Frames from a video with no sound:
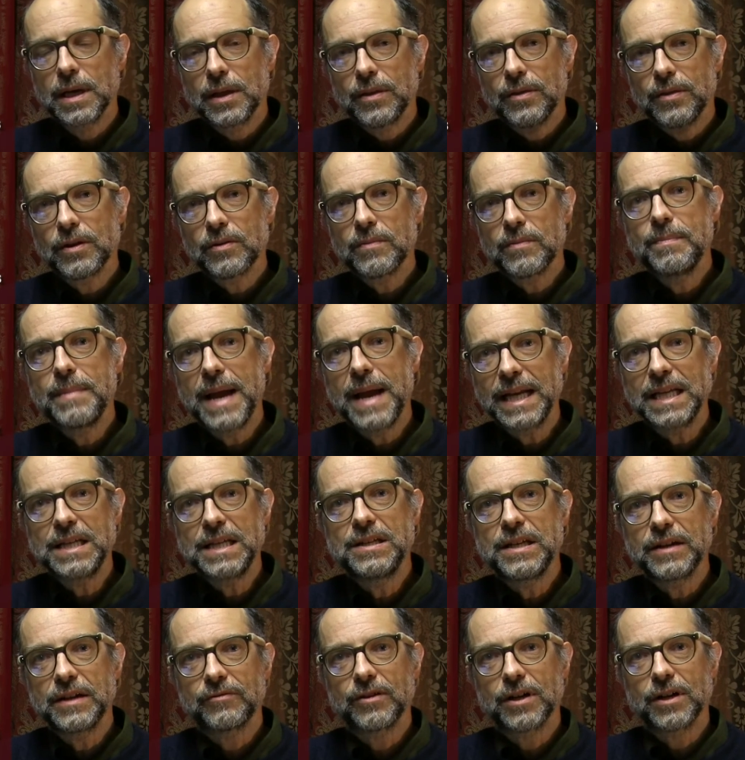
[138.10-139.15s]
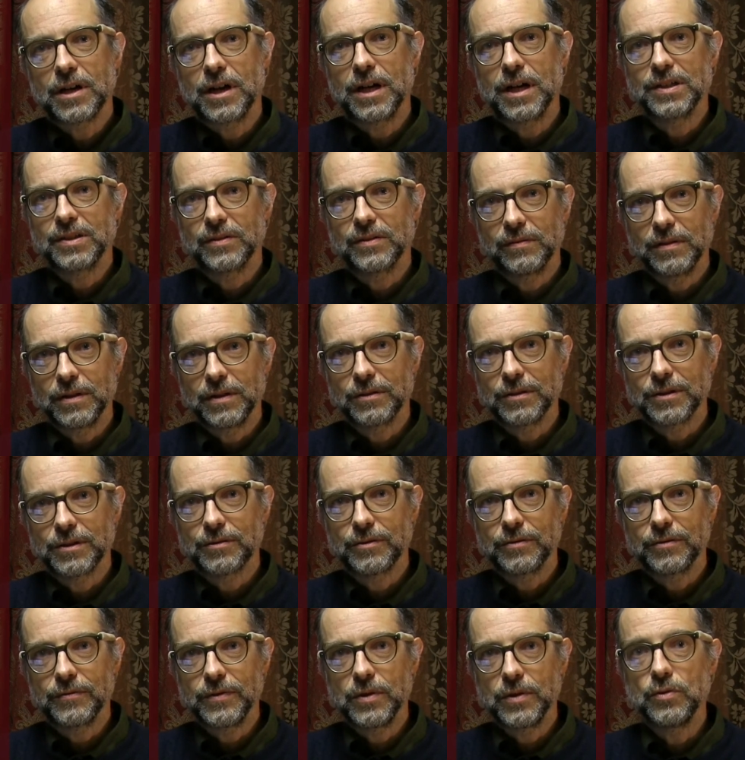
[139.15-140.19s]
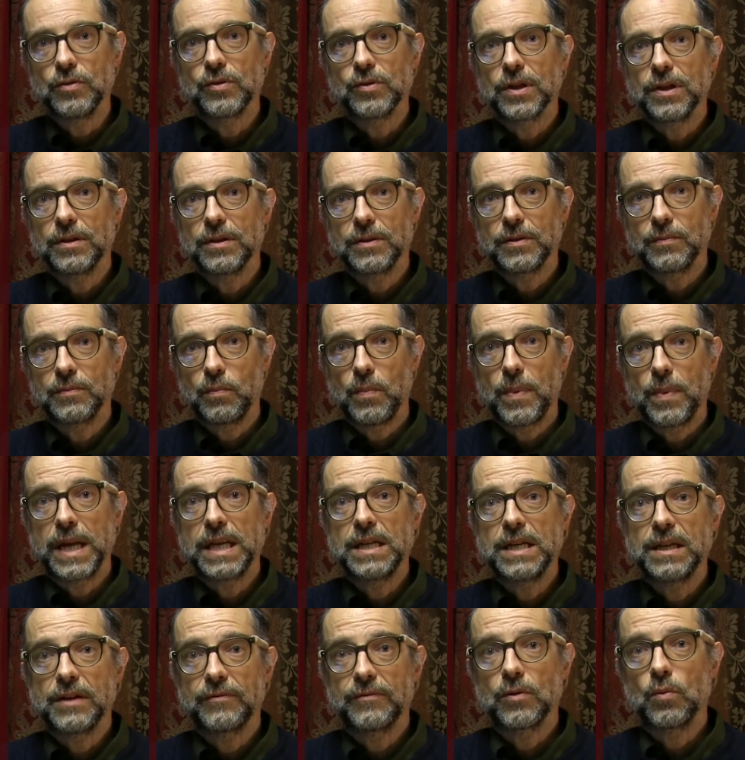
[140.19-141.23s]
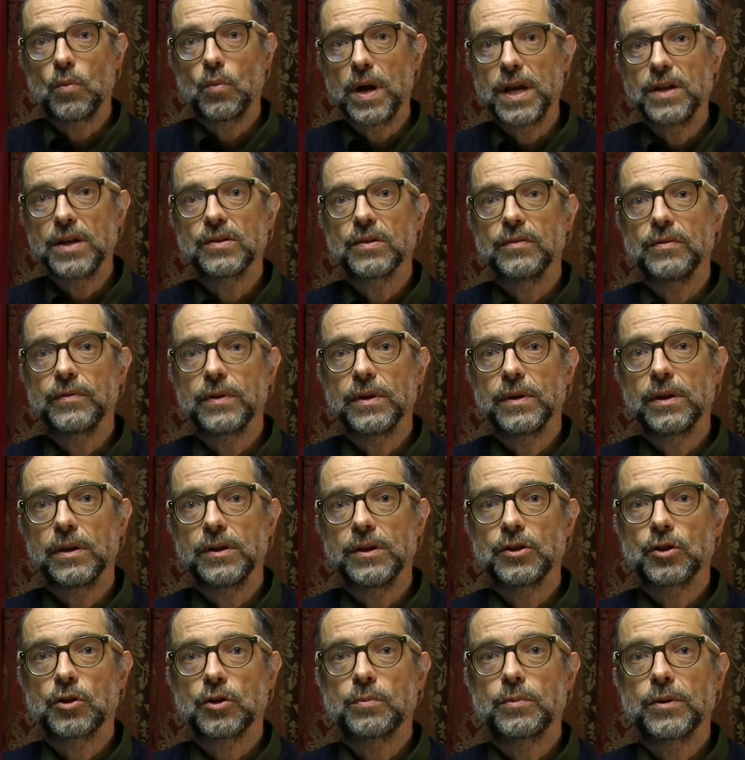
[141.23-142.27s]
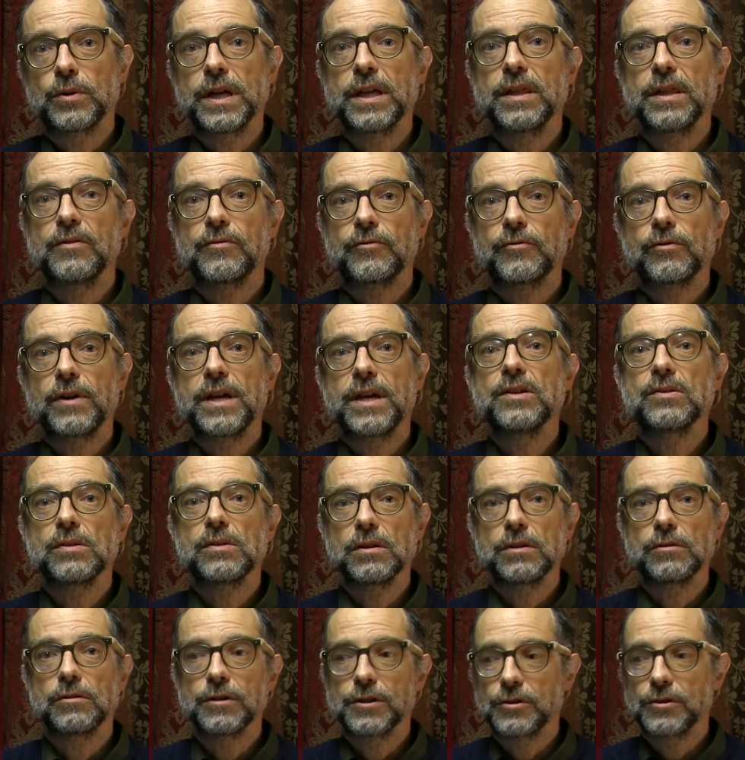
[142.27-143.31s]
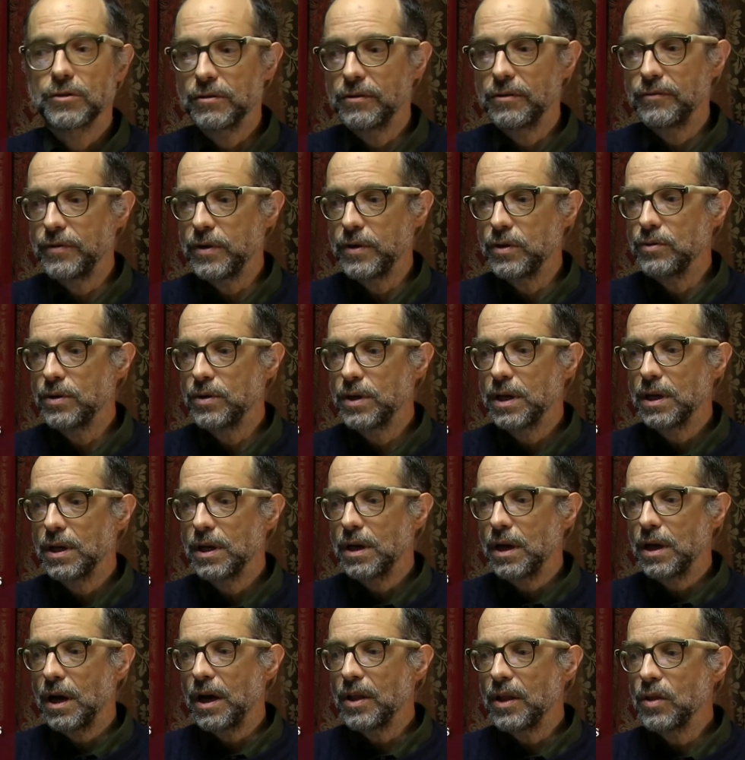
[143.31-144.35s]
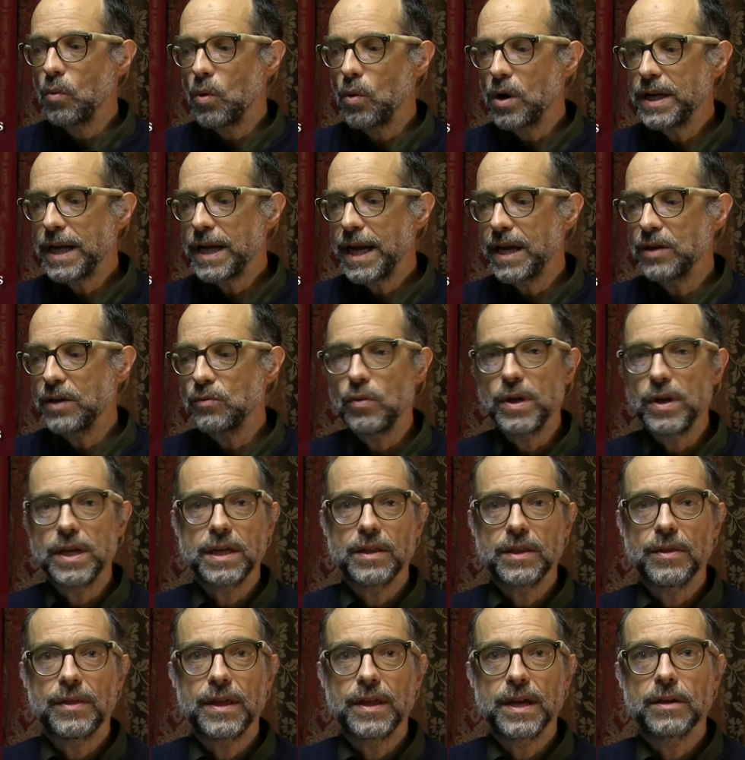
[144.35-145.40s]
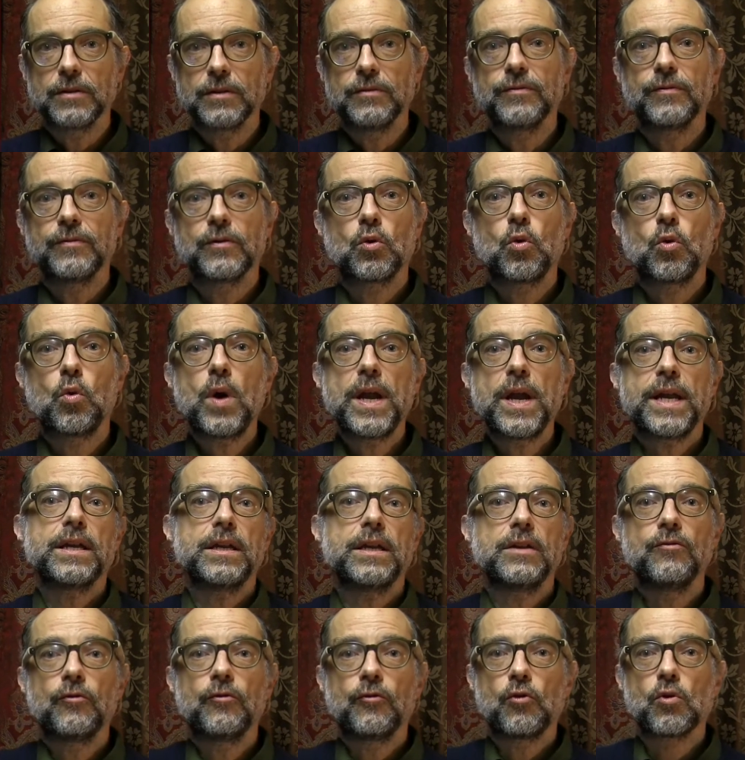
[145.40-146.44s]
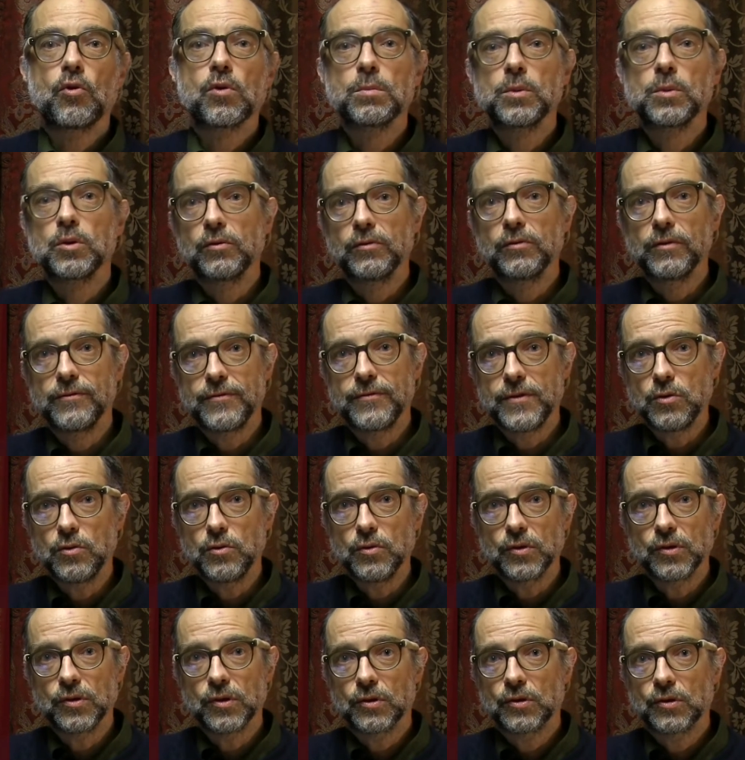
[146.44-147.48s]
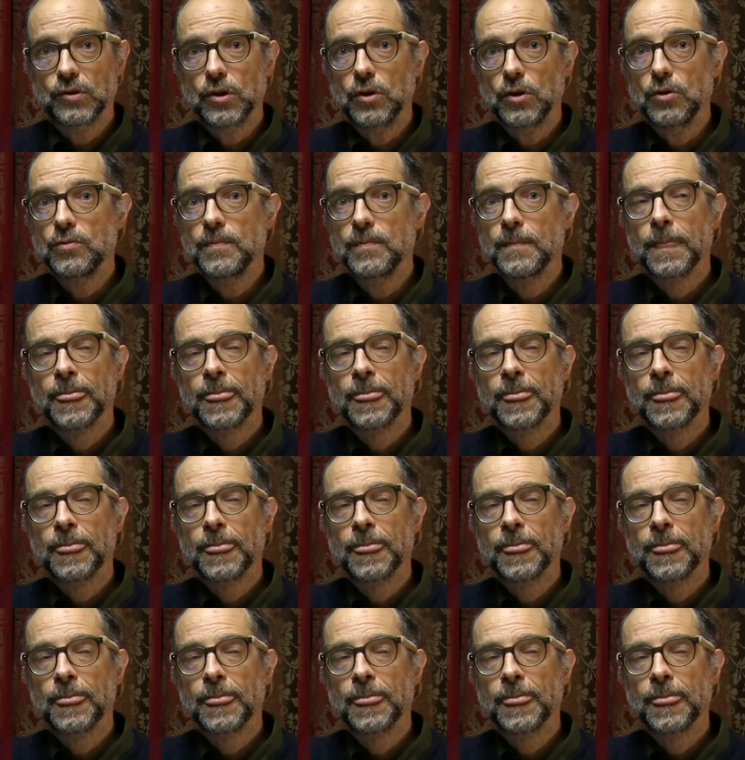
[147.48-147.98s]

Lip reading: there are many different kinds of literature reviews and many different ways of interpreting the phrase literature review. On the one hand, we can think of quick informal reviews. So